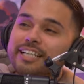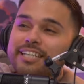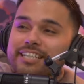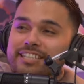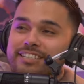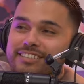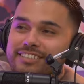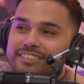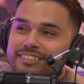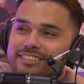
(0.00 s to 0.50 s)

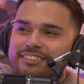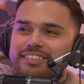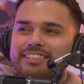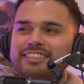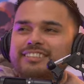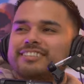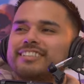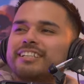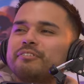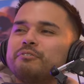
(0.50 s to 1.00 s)
anything?
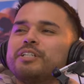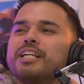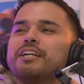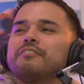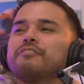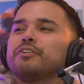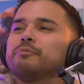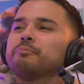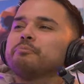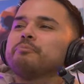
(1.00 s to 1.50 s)
Like
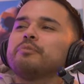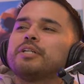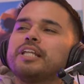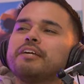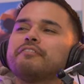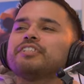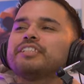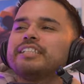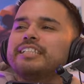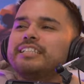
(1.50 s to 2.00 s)
whatever
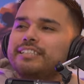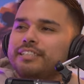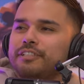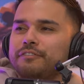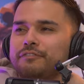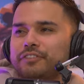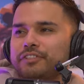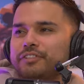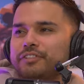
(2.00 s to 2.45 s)
whatever's easier for